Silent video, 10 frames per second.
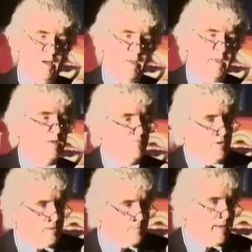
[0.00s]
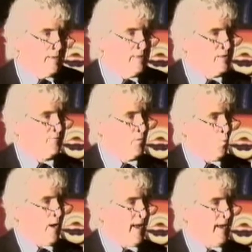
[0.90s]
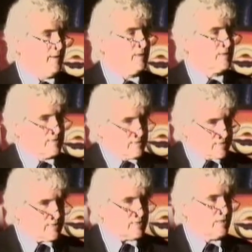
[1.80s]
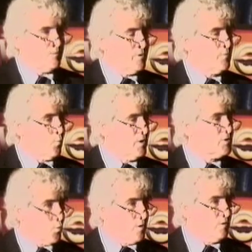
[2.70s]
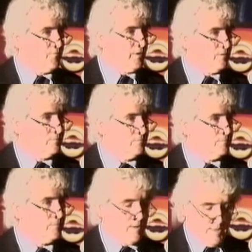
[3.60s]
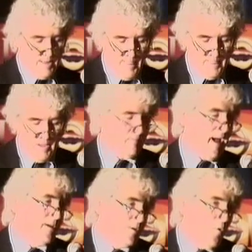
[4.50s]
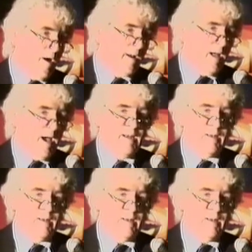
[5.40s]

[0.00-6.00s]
in a fundamentally different way that is consistent with one's worldview. Now, I could go on and on